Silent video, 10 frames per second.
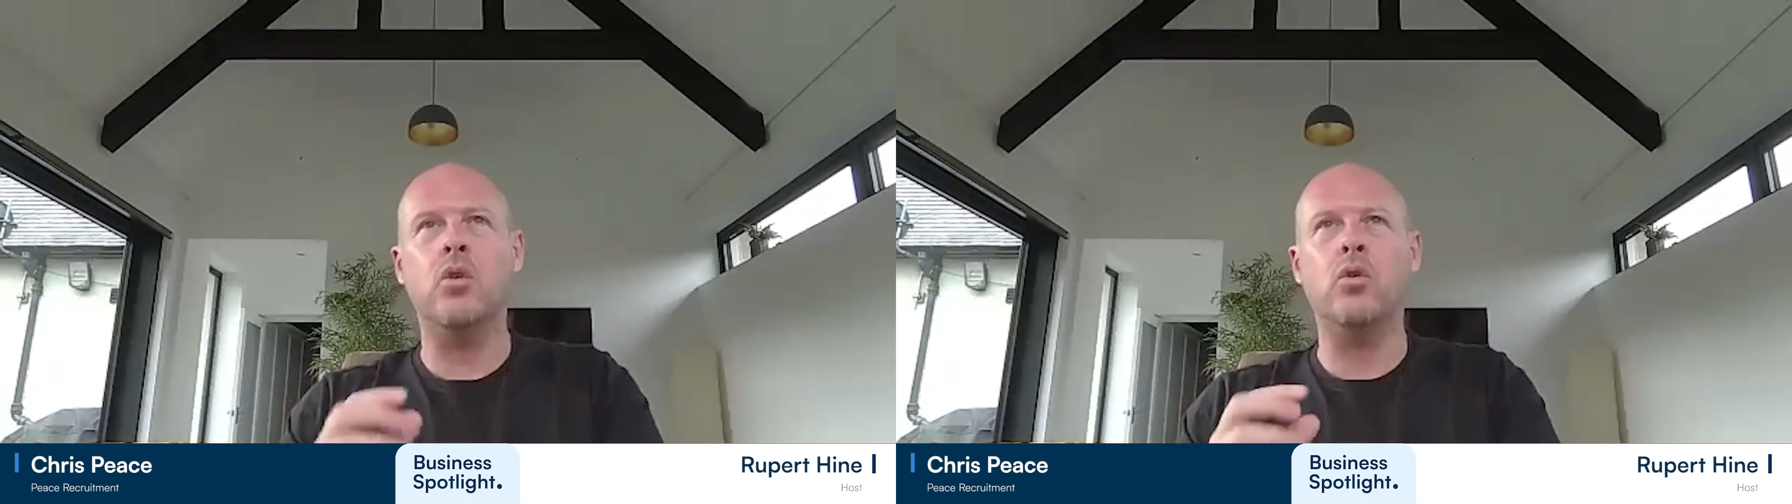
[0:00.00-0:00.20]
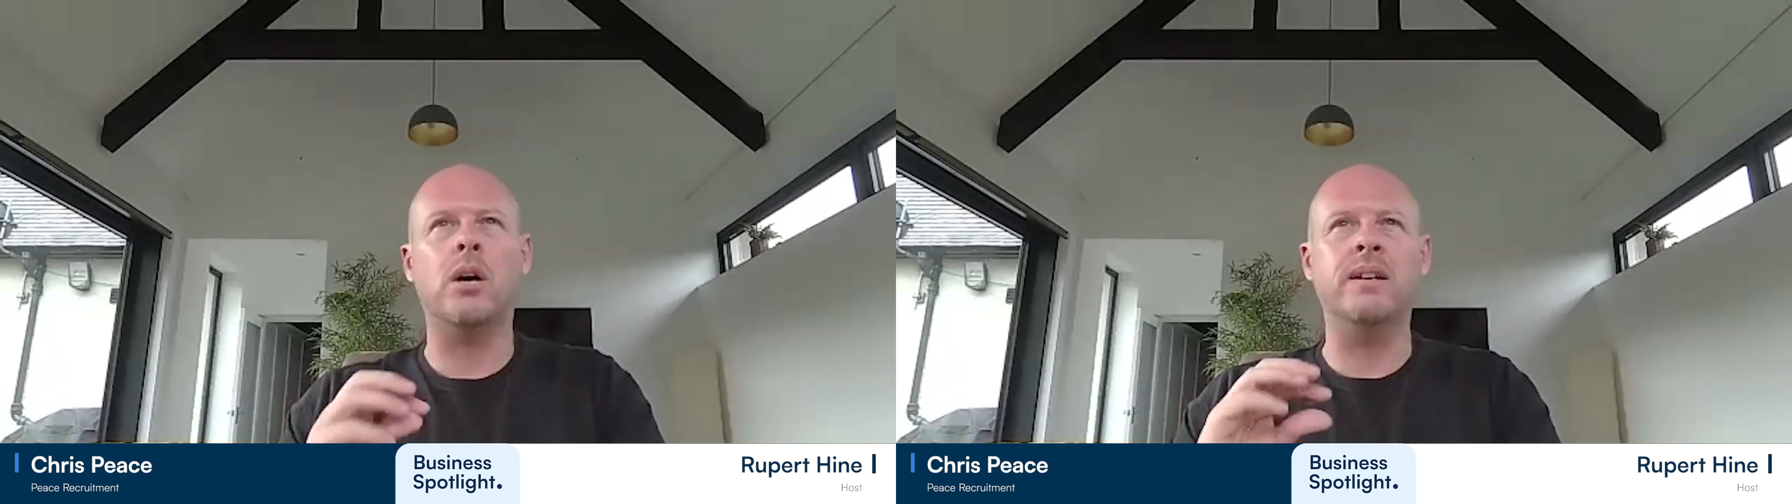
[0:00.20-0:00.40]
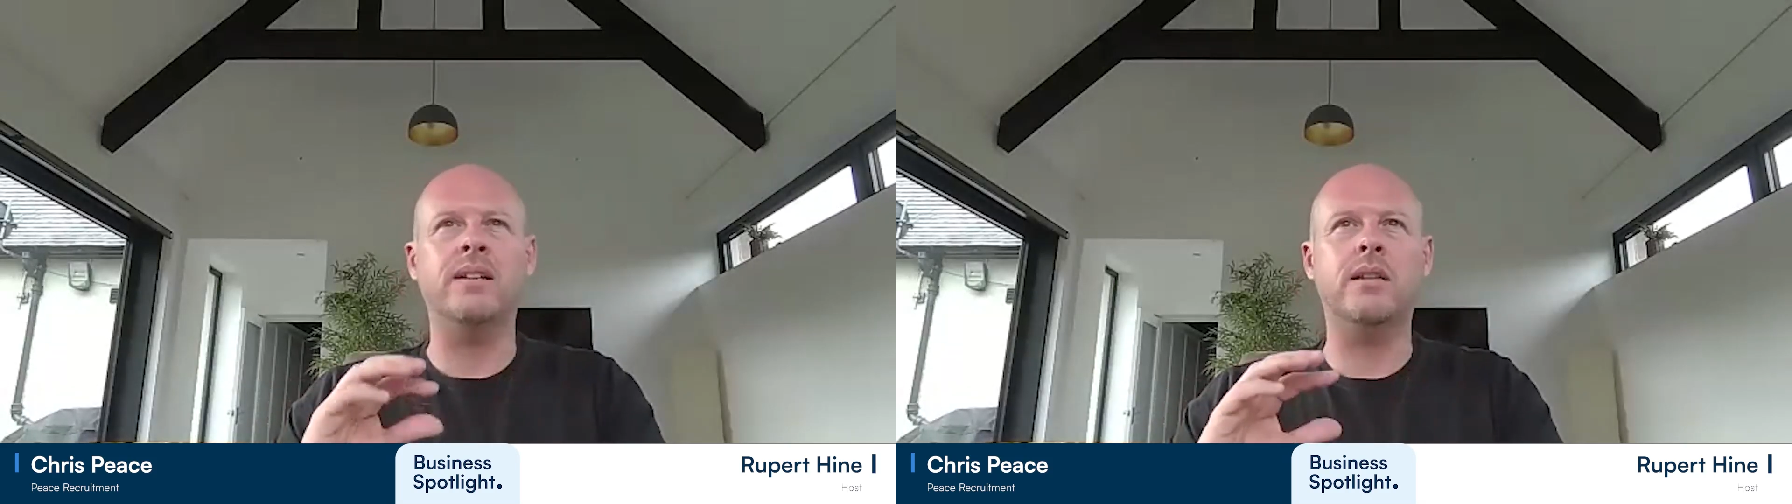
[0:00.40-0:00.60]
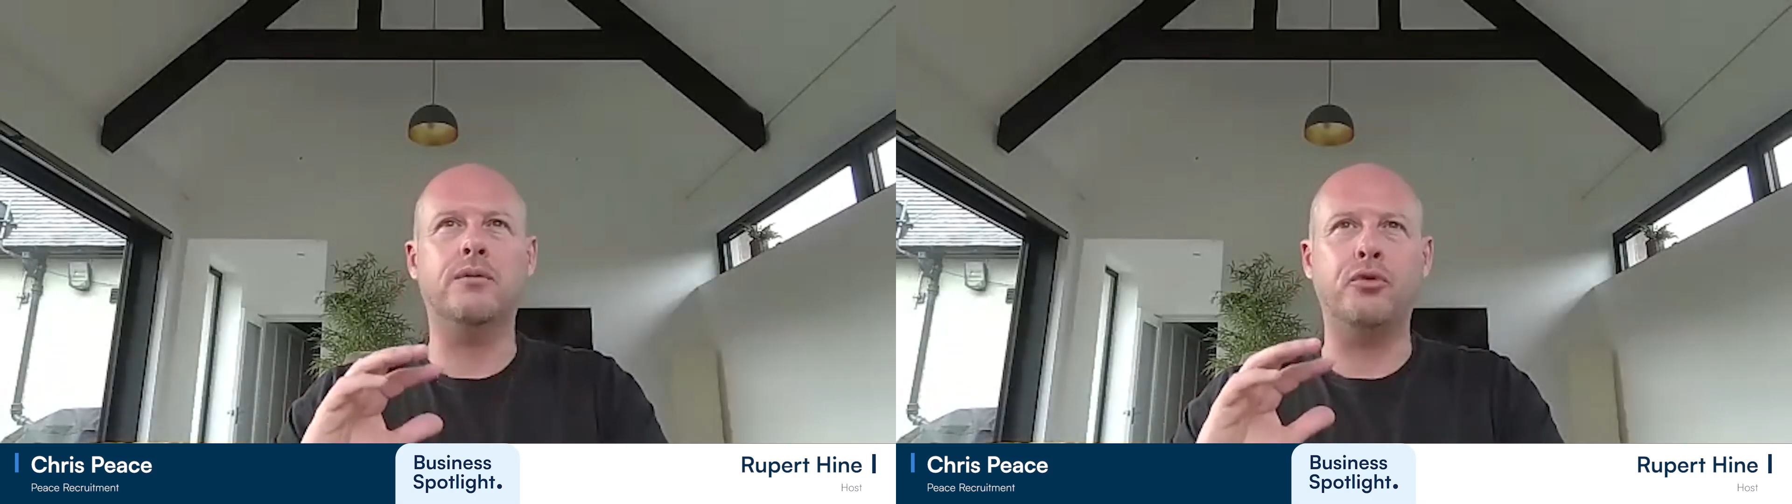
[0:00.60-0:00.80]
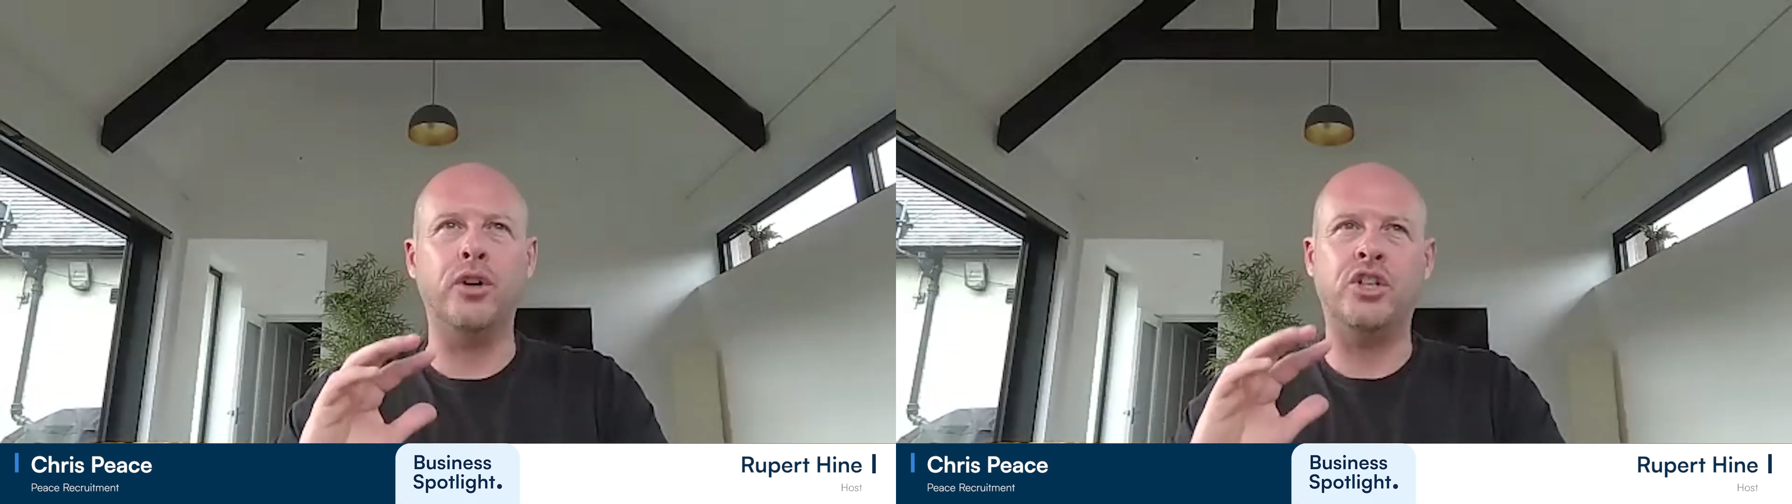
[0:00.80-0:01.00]
all coming to
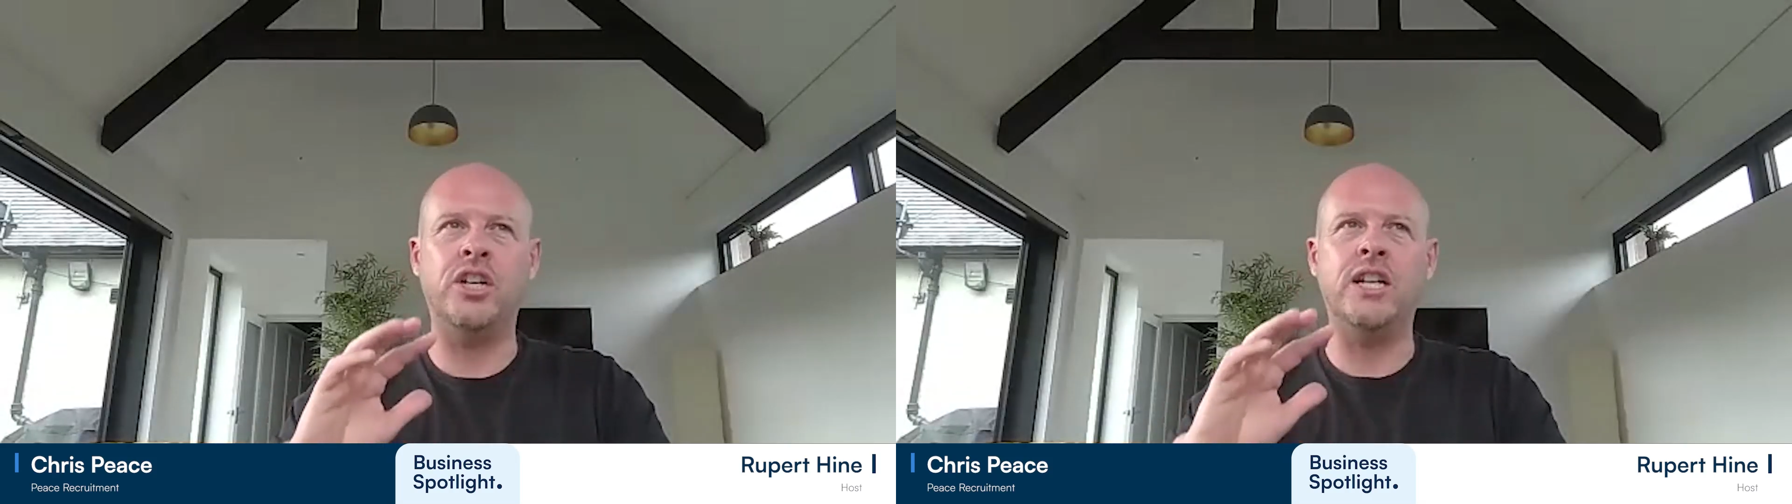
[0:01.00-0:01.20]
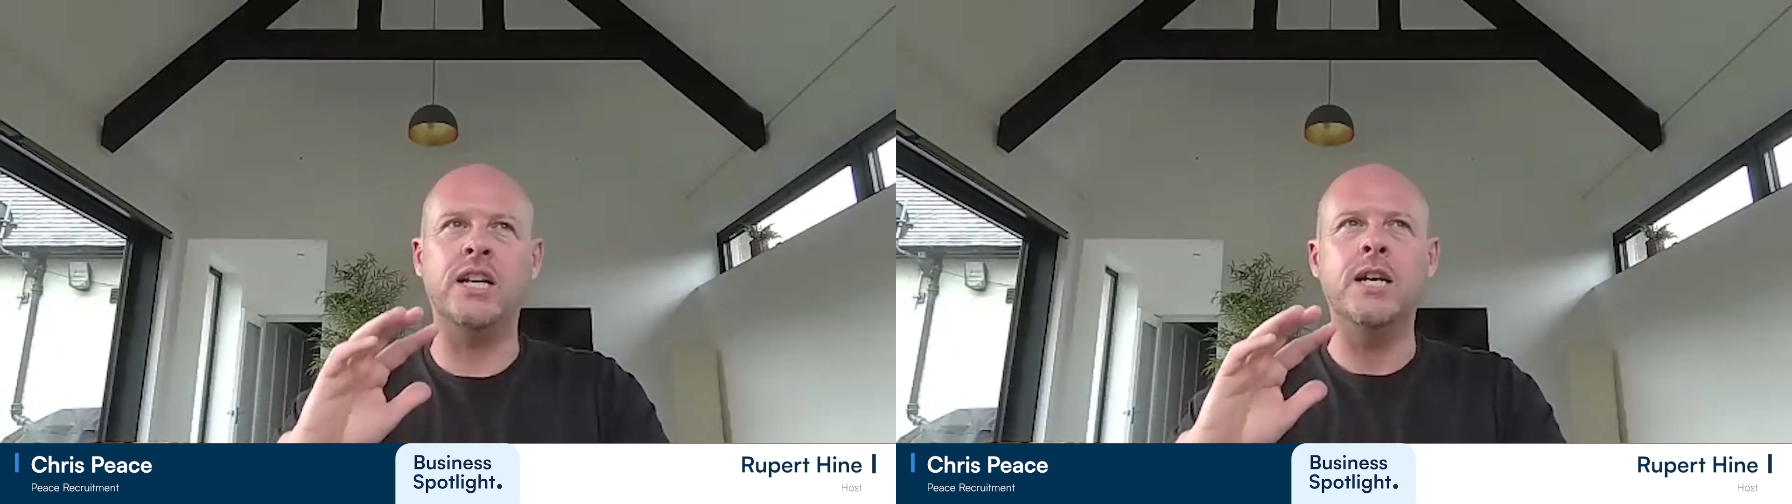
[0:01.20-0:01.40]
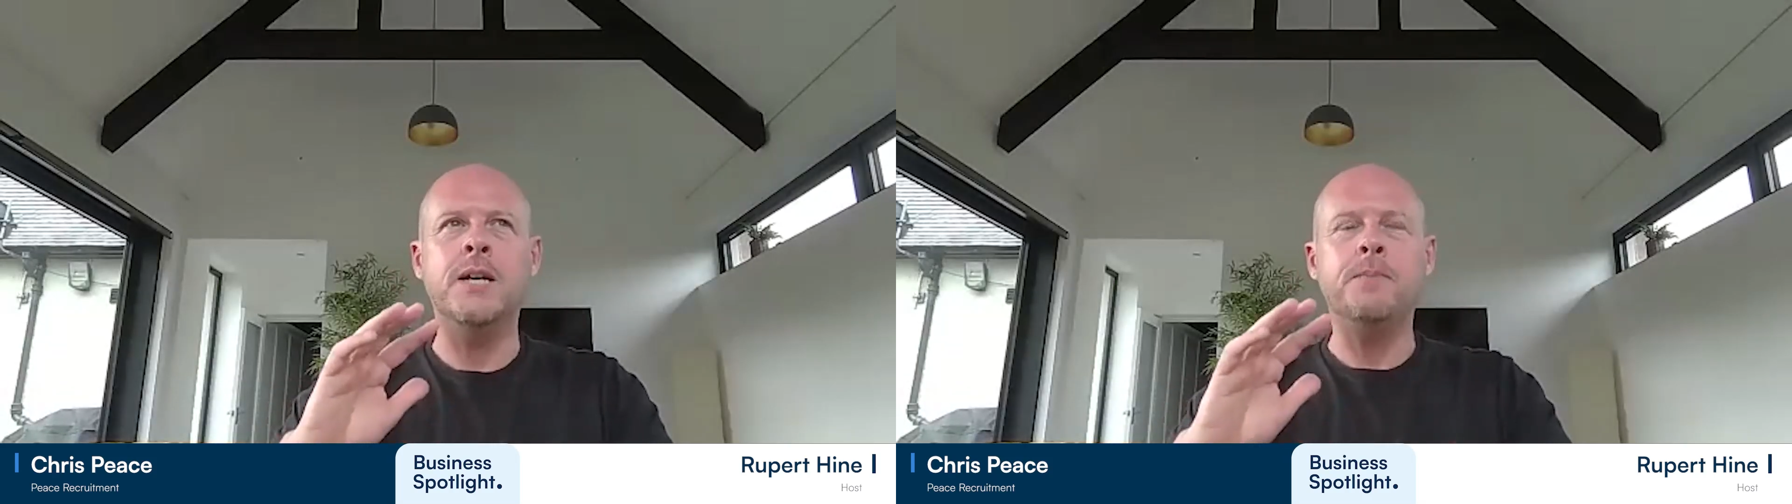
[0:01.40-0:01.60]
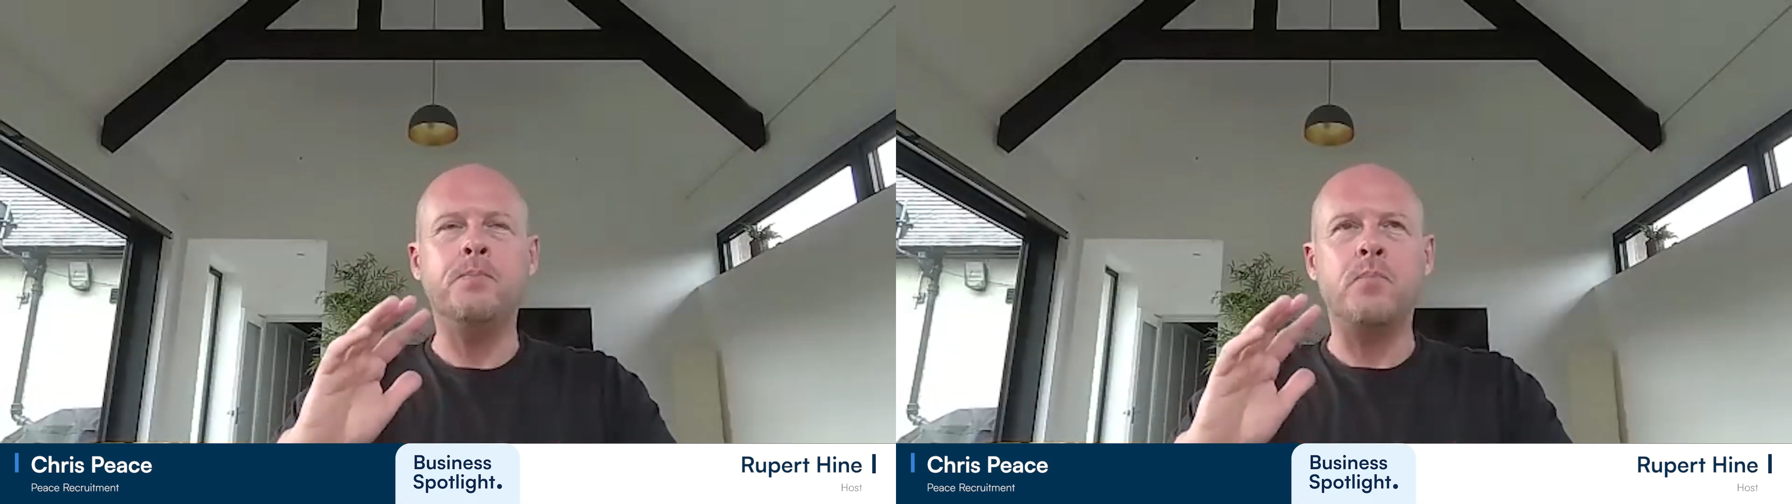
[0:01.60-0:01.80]
the fruition and